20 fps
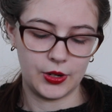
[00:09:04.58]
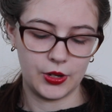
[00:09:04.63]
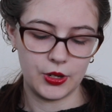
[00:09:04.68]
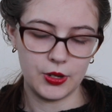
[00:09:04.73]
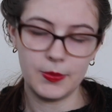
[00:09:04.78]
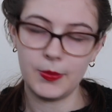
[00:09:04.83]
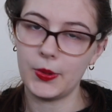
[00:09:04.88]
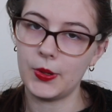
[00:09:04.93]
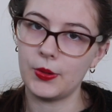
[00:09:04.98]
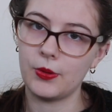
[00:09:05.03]

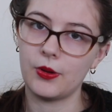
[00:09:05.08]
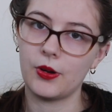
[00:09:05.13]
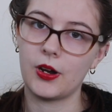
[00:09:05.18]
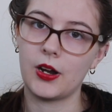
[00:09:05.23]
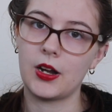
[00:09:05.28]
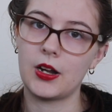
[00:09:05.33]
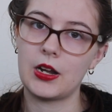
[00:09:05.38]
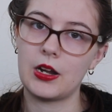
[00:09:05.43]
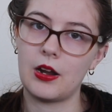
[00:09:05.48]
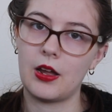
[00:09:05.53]
loop
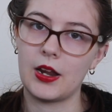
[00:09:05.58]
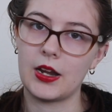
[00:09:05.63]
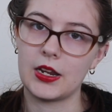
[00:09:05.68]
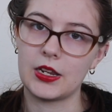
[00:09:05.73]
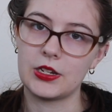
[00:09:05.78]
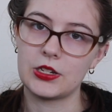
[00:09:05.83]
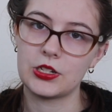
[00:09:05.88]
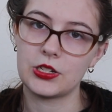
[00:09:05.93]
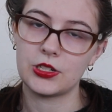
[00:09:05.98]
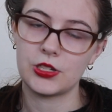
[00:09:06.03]
or
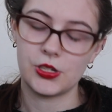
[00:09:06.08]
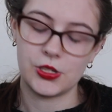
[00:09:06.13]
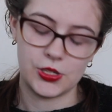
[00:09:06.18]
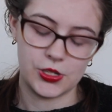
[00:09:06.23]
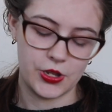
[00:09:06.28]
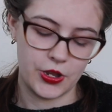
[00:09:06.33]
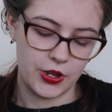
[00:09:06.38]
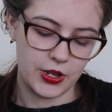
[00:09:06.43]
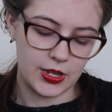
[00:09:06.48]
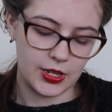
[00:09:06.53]
9-inch
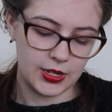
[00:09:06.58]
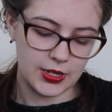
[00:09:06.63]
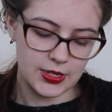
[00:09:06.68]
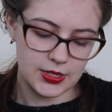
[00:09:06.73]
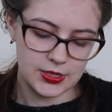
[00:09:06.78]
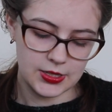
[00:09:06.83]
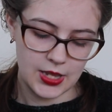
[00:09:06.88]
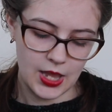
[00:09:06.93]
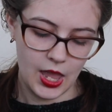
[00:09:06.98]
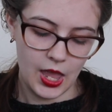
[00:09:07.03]

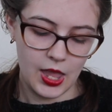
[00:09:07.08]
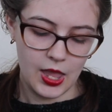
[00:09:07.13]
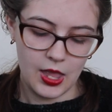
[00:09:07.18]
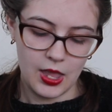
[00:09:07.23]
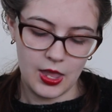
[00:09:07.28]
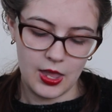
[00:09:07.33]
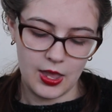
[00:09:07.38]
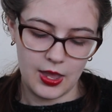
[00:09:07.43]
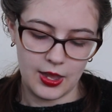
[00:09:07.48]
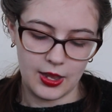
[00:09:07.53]
circulars,
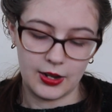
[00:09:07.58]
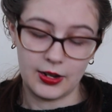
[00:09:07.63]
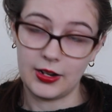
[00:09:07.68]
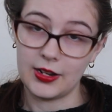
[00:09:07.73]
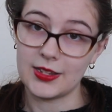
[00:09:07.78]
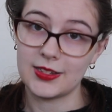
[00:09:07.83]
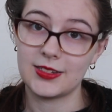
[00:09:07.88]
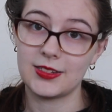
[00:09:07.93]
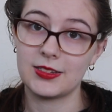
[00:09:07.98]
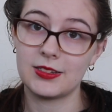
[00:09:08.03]

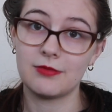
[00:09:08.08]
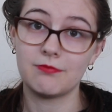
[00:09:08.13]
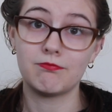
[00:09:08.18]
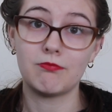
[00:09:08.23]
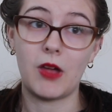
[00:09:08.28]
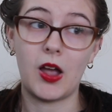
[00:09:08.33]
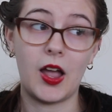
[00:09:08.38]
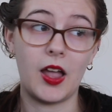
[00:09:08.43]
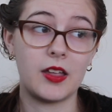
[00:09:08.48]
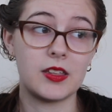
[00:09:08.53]
unless
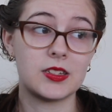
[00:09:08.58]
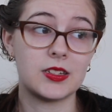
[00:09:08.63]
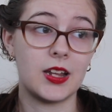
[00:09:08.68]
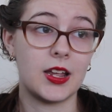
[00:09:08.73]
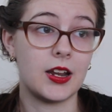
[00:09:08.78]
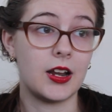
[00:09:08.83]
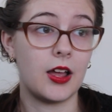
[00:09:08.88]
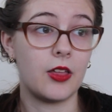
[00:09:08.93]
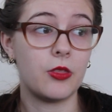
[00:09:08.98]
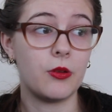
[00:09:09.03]
I
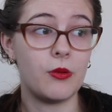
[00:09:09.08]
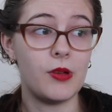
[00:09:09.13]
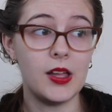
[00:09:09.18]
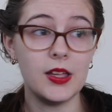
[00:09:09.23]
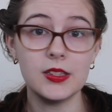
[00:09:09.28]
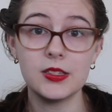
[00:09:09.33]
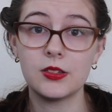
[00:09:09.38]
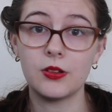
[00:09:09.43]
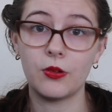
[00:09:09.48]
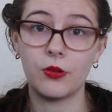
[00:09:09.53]
state
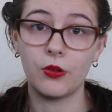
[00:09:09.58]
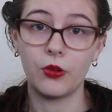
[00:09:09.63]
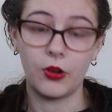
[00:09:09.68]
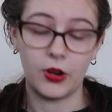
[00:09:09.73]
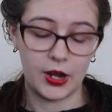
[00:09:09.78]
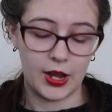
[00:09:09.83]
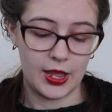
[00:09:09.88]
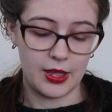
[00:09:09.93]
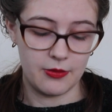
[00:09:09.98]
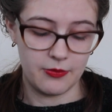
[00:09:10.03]
otherwise or
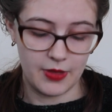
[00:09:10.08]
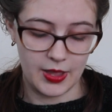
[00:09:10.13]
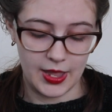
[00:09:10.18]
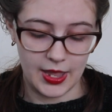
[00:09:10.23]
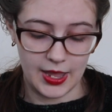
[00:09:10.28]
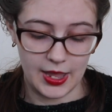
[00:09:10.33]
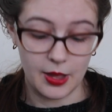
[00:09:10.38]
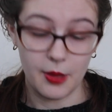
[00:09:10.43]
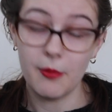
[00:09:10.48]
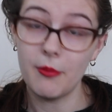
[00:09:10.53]
have
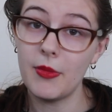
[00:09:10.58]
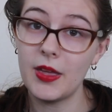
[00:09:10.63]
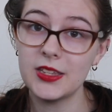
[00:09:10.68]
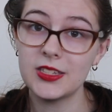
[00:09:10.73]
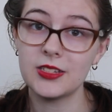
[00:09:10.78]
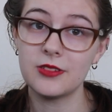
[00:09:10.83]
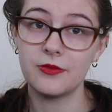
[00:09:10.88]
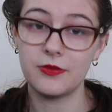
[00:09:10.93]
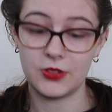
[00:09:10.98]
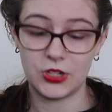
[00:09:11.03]
a
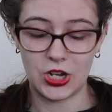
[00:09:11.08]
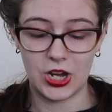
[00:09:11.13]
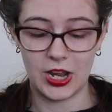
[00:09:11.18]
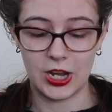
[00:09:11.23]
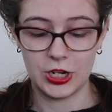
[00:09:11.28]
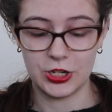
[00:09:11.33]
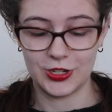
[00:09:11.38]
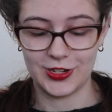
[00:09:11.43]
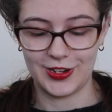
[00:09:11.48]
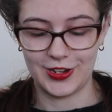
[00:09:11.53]
massive
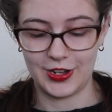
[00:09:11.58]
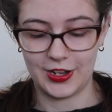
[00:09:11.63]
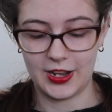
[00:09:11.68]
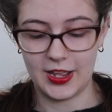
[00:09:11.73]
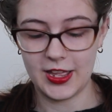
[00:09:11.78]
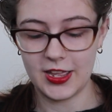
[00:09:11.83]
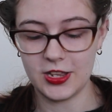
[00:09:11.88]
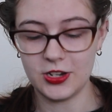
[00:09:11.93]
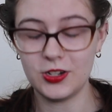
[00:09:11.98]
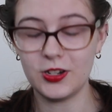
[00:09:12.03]
change in
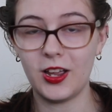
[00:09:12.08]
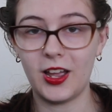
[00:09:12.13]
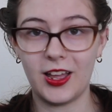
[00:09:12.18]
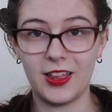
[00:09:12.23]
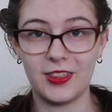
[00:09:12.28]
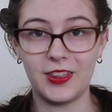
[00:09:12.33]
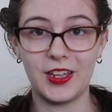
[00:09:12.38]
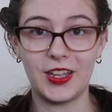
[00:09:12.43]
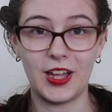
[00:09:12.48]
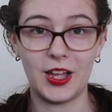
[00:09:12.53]
gauge. I
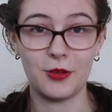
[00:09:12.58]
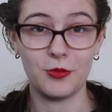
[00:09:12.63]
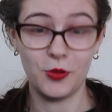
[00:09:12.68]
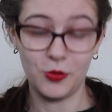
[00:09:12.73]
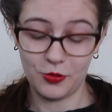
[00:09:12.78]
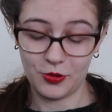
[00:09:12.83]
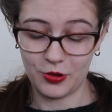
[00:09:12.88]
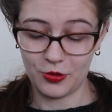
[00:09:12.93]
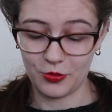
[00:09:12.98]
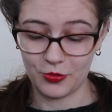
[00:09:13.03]
think I
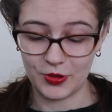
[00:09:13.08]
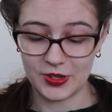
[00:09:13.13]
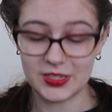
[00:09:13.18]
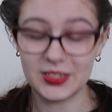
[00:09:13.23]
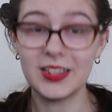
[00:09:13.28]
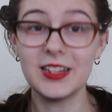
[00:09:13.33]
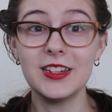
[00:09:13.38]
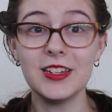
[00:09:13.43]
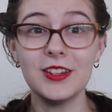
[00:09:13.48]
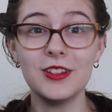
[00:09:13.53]
will always
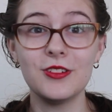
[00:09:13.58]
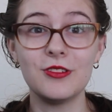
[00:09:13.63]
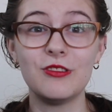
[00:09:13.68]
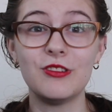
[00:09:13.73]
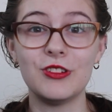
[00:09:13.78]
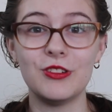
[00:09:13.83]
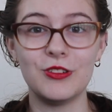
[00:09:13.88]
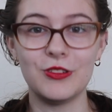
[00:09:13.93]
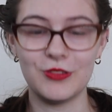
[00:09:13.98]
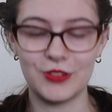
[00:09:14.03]
continue
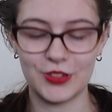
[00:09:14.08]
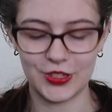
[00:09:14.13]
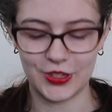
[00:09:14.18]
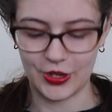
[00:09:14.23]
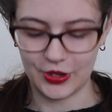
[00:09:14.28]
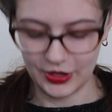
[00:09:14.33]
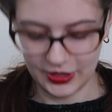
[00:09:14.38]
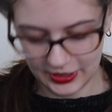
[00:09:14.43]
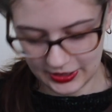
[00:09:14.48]
to do so.